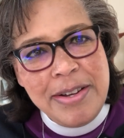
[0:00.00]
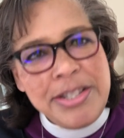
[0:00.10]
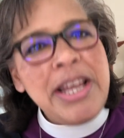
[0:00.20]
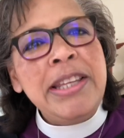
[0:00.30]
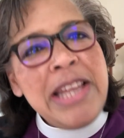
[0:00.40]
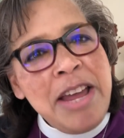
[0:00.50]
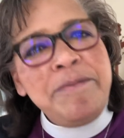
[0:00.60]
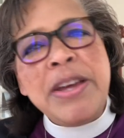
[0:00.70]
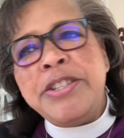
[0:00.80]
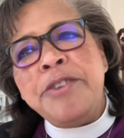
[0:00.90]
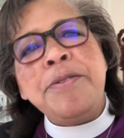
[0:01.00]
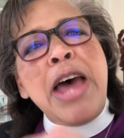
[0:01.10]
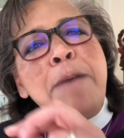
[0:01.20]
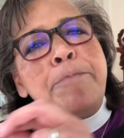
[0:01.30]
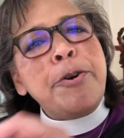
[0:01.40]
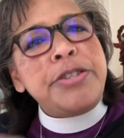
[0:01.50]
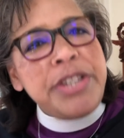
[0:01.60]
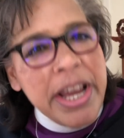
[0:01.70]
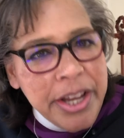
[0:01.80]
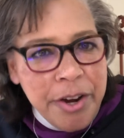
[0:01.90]
to live into that
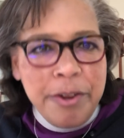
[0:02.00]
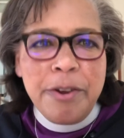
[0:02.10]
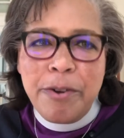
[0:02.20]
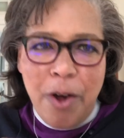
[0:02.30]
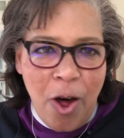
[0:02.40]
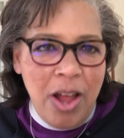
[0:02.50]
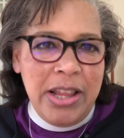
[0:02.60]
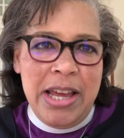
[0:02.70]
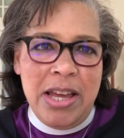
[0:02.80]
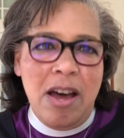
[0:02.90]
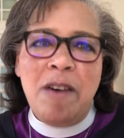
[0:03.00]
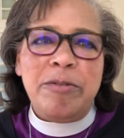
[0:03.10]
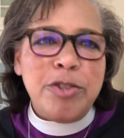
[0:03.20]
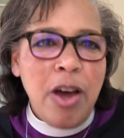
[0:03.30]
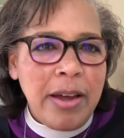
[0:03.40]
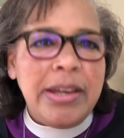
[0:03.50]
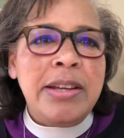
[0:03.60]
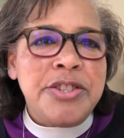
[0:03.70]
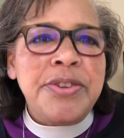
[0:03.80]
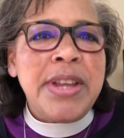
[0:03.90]
particular calling of talking
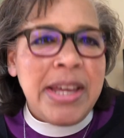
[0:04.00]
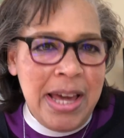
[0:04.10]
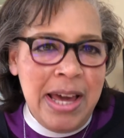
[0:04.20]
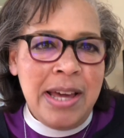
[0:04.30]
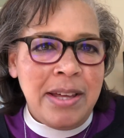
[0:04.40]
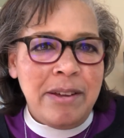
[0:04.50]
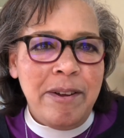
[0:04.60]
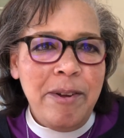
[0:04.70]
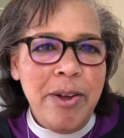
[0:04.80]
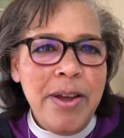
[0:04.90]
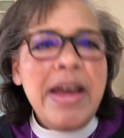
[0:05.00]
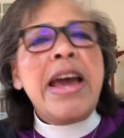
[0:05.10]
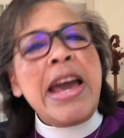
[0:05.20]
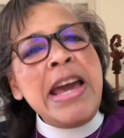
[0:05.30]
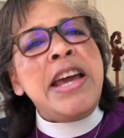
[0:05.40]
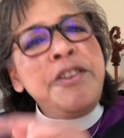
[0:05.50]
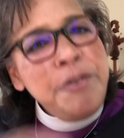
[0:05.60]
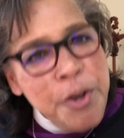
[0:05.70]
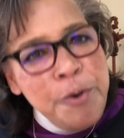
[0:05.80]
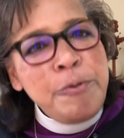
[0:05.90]
to the king. He knew